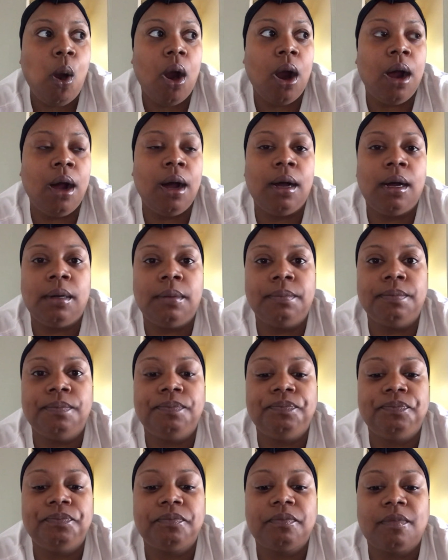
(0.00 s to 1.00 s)

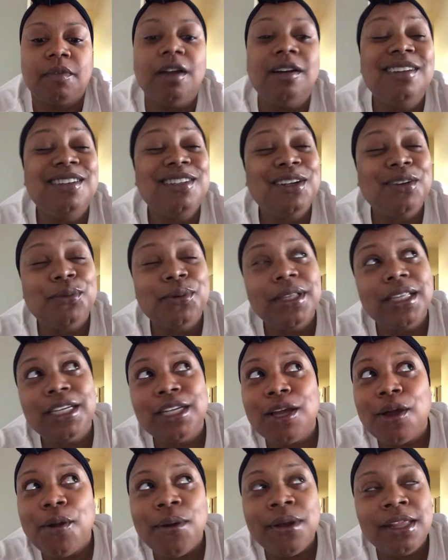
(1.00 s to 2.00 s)
Oh, you don't really
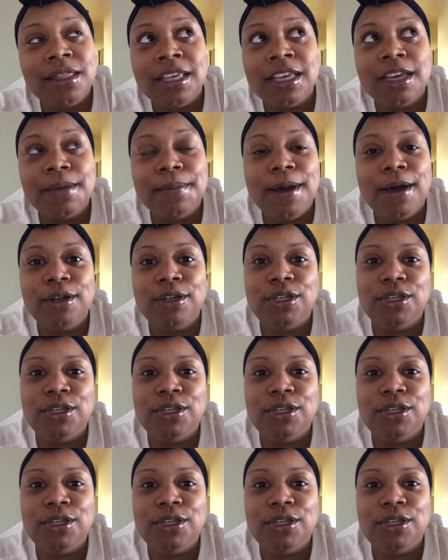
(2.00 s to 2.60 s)
know anything about